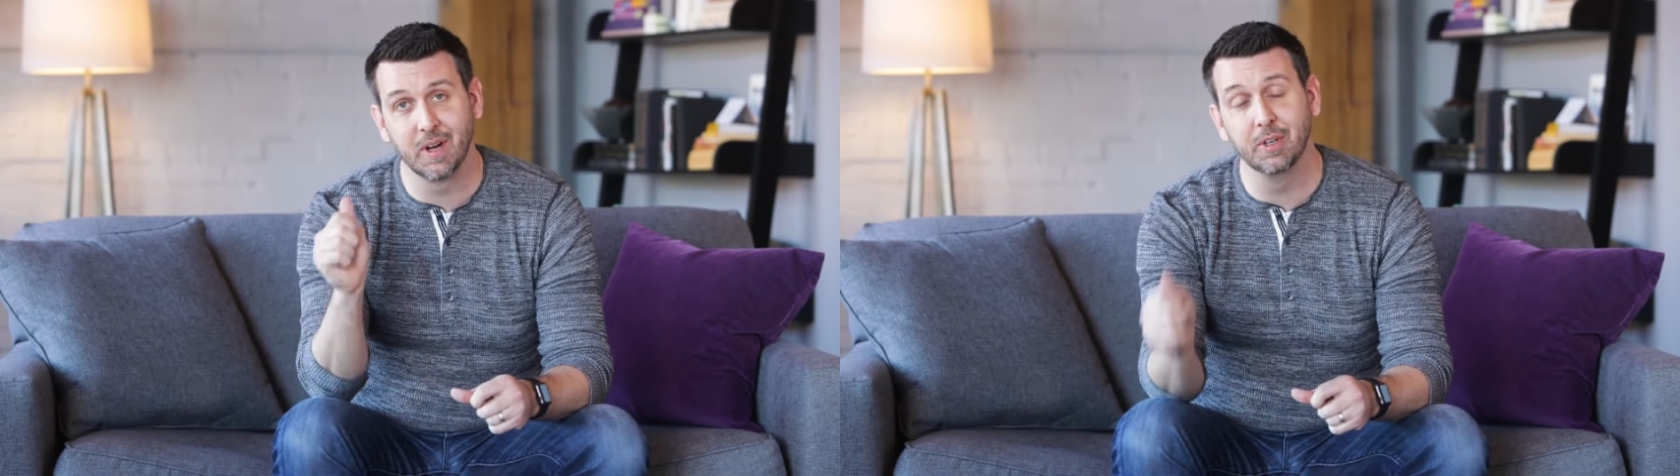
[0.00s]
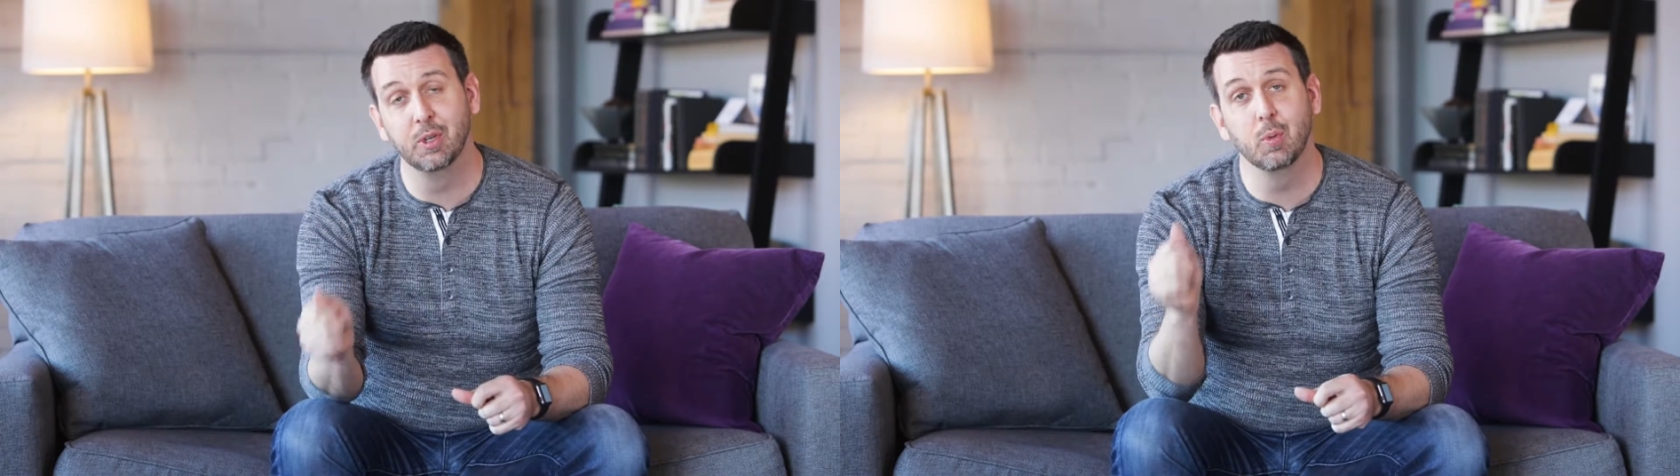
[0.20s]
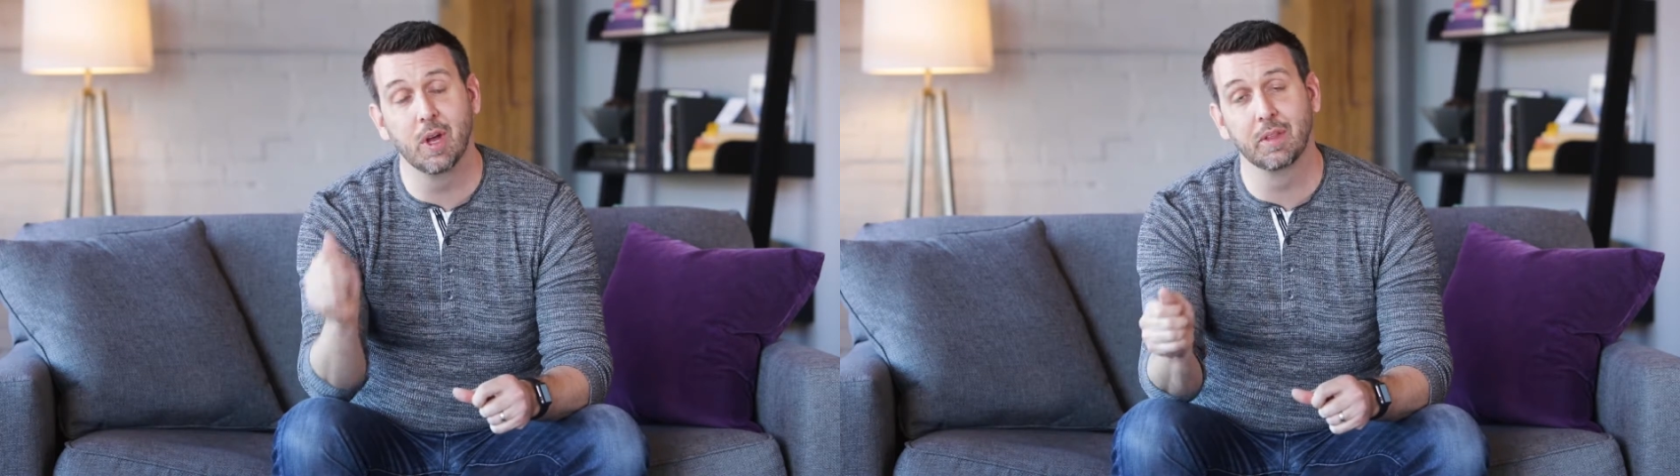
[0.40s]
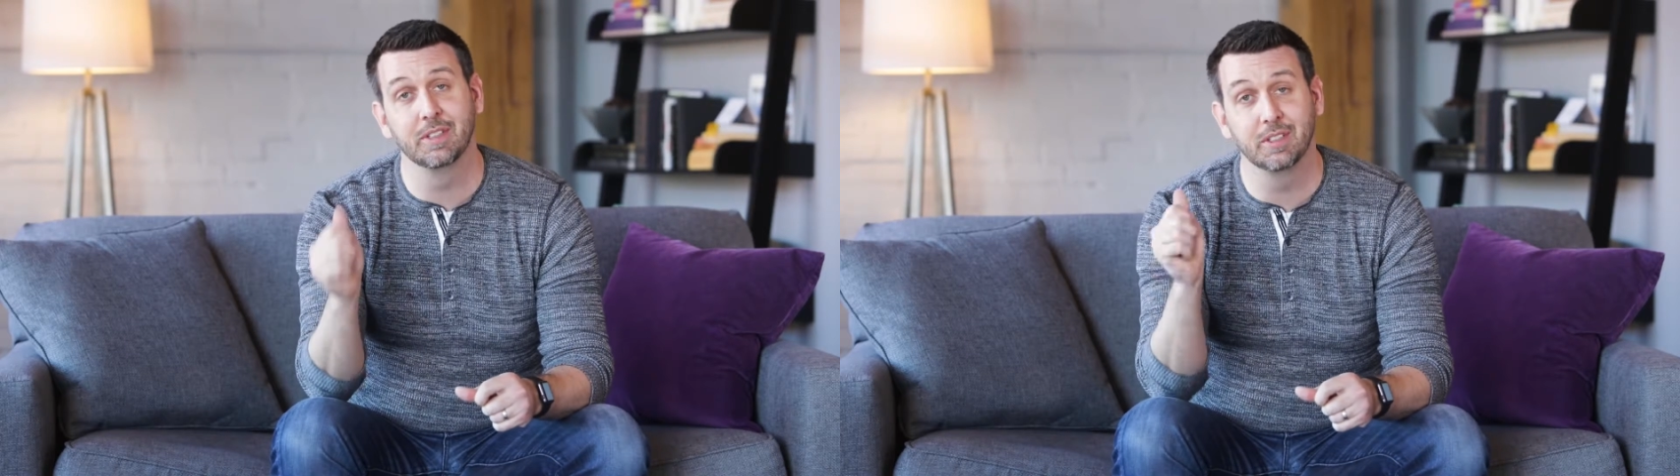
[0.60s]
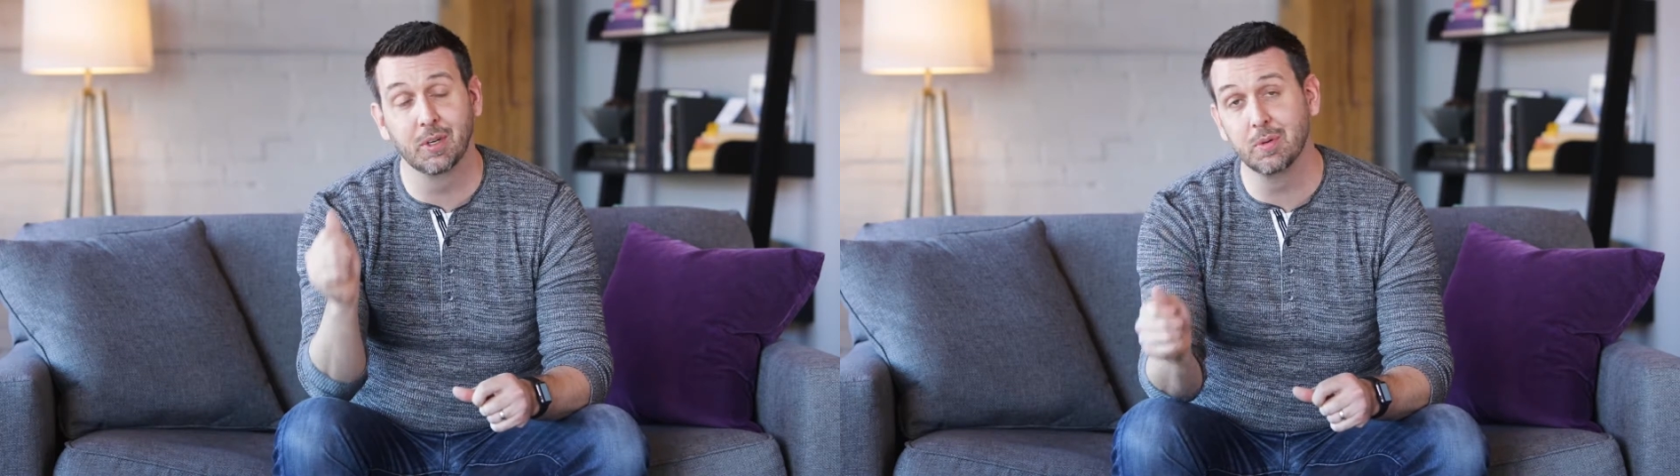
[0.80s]
are you willing
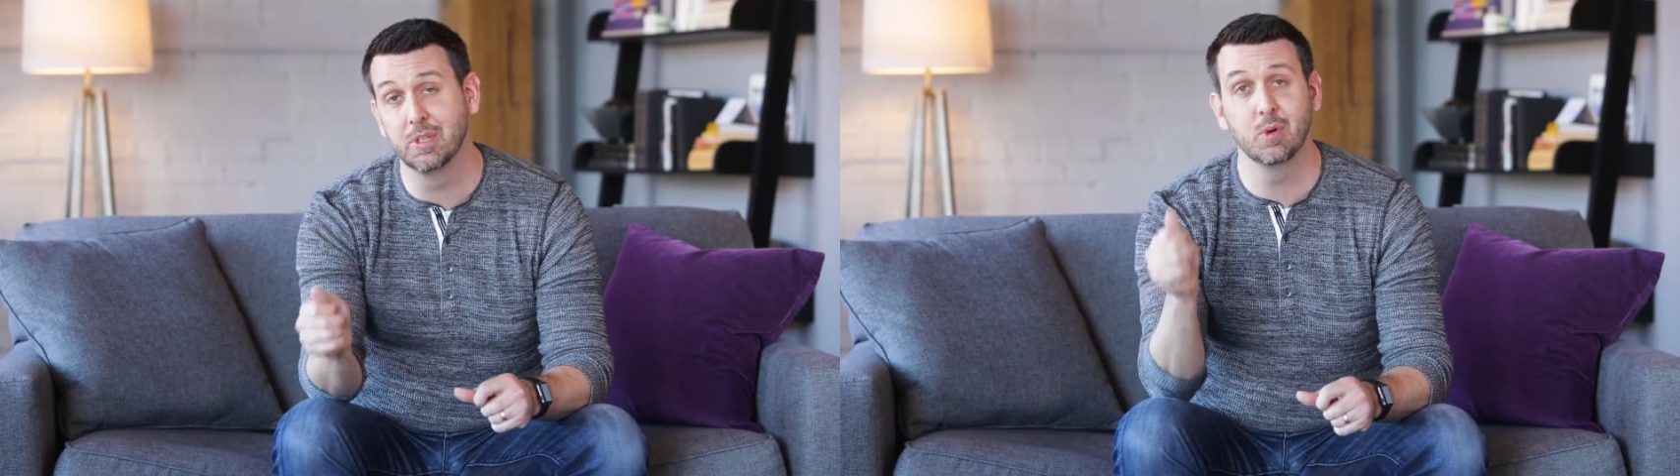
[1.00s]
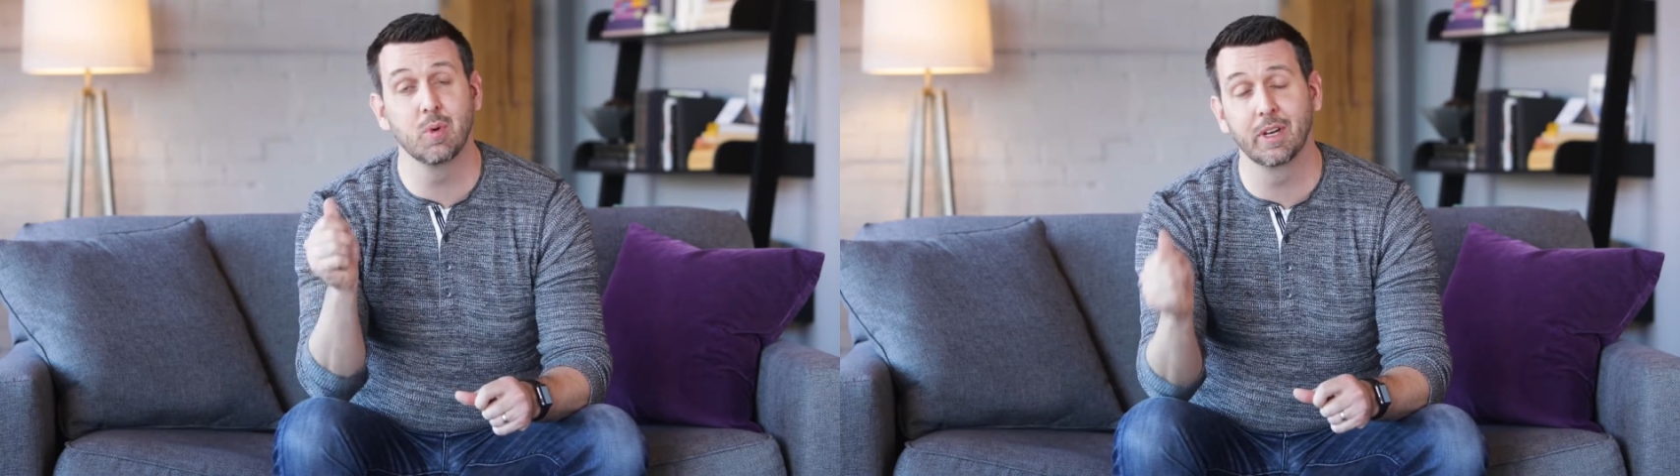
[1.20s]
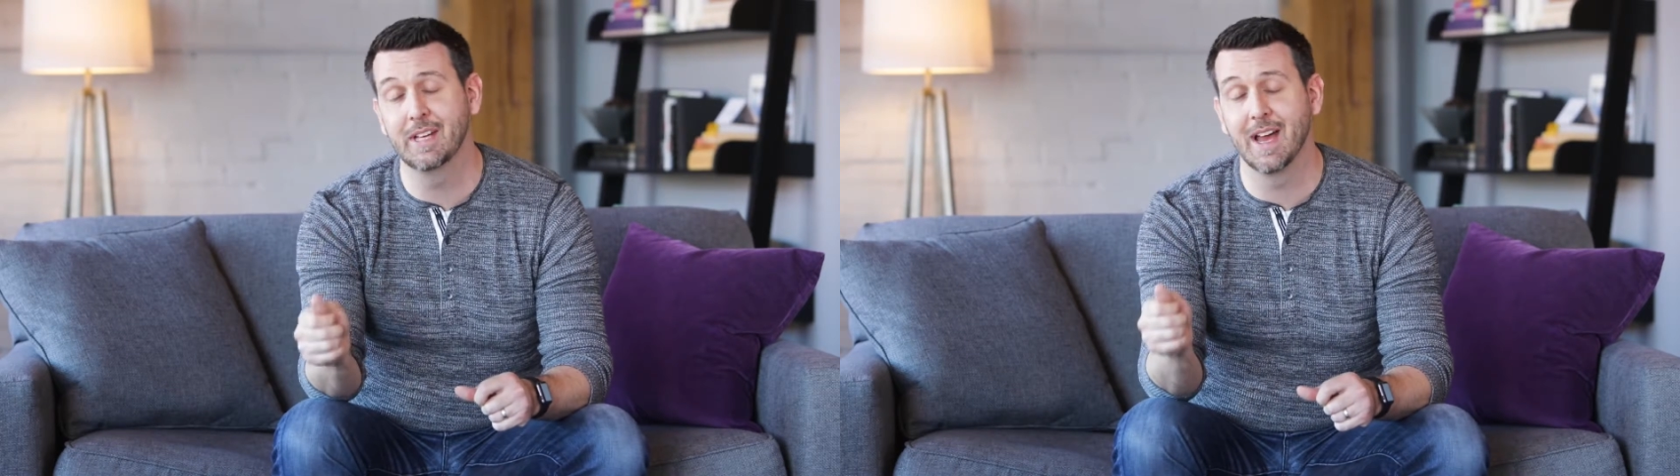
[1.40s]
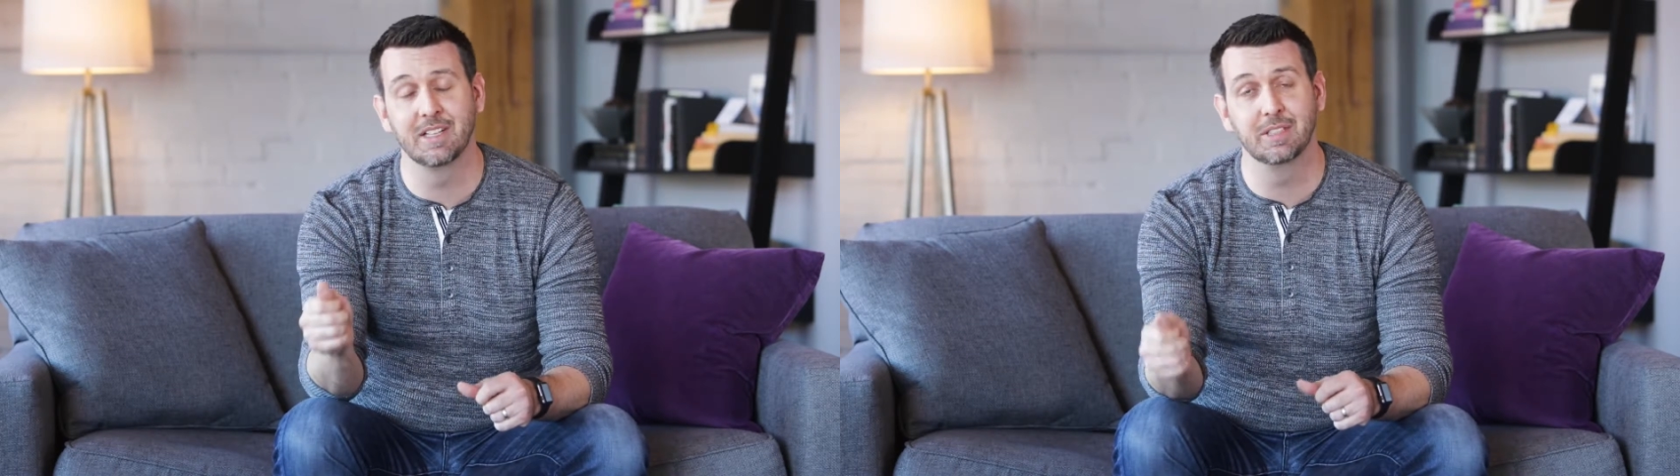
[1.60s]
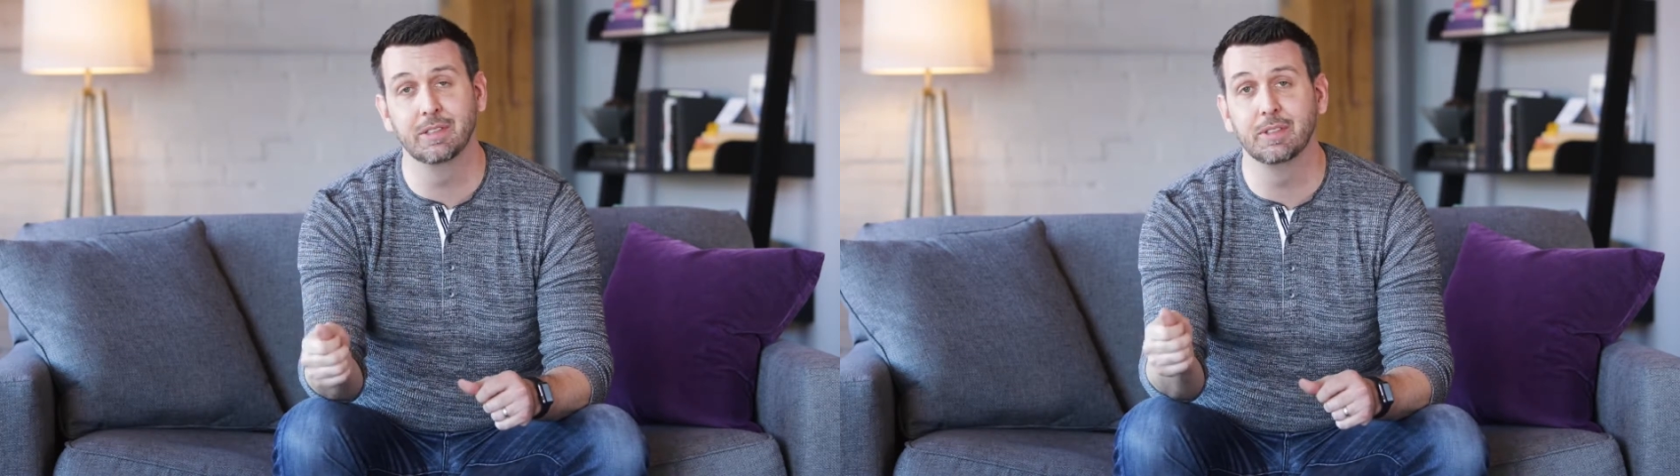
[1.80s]
to go do what He
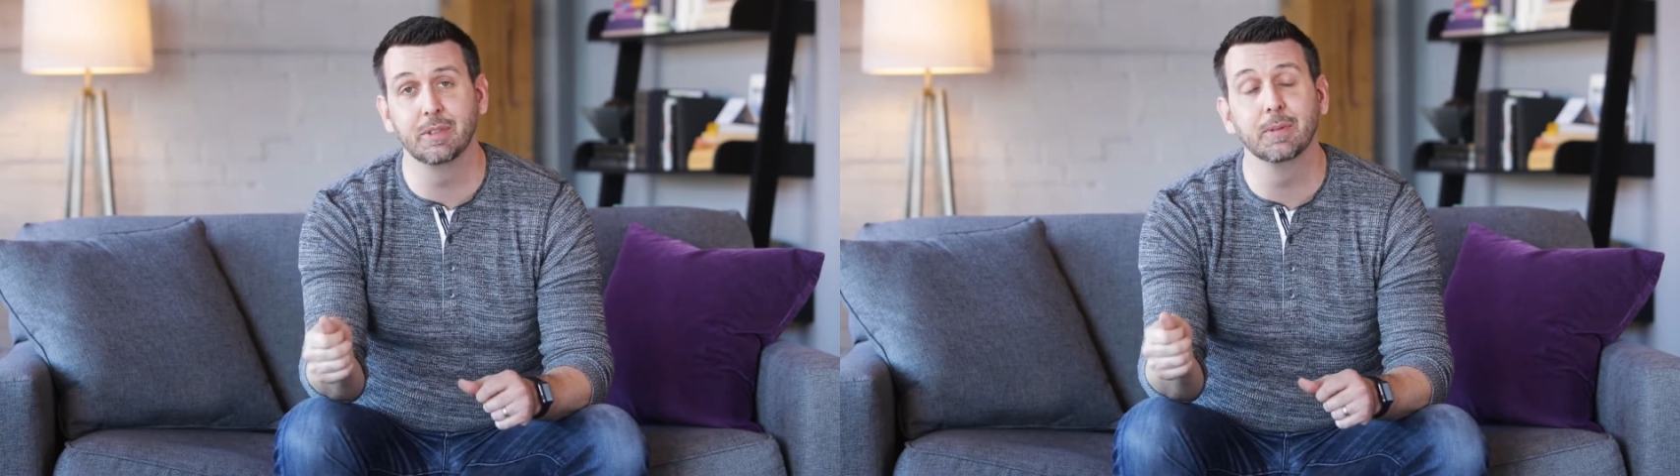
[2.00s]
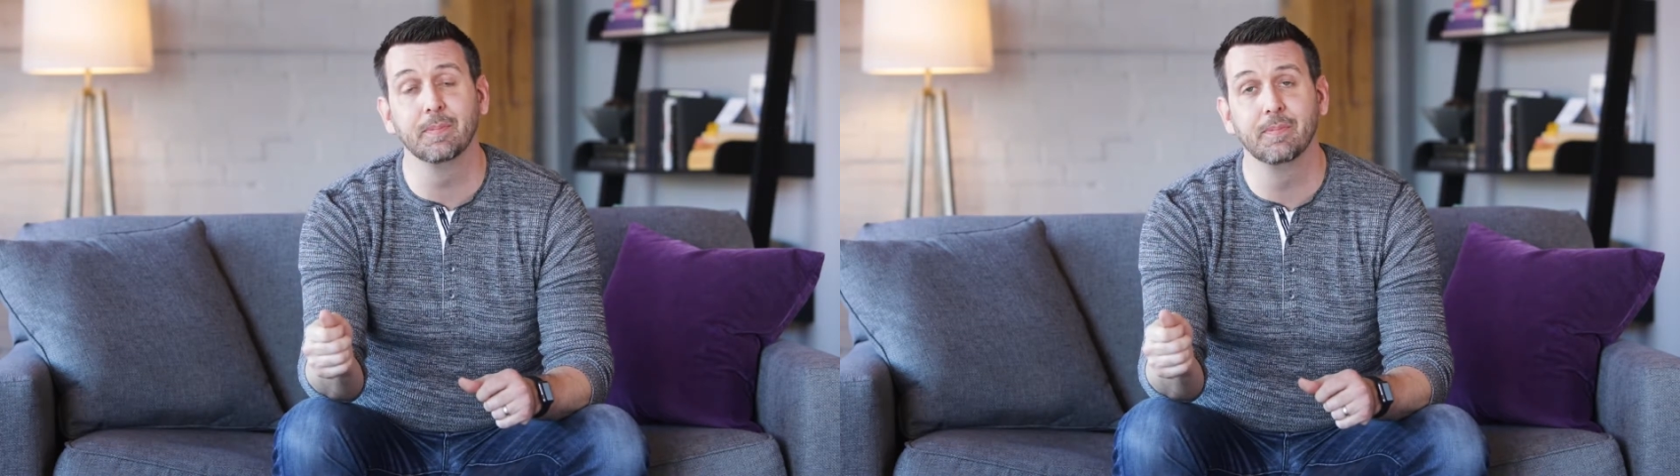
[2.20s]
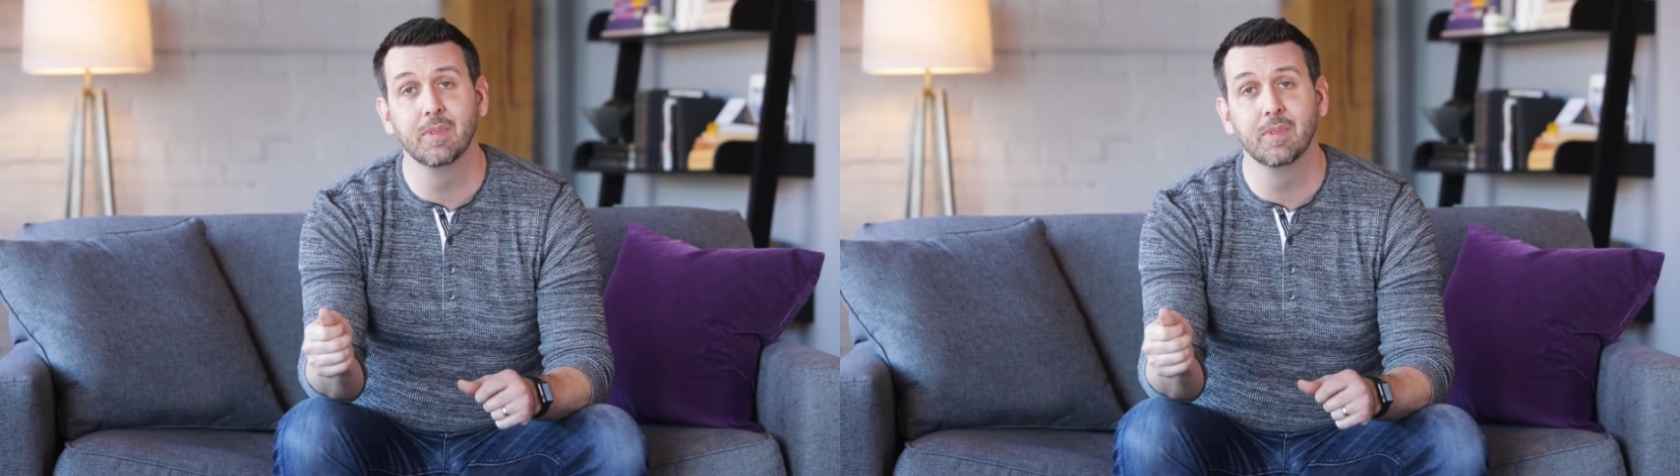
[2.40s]
asks you to do?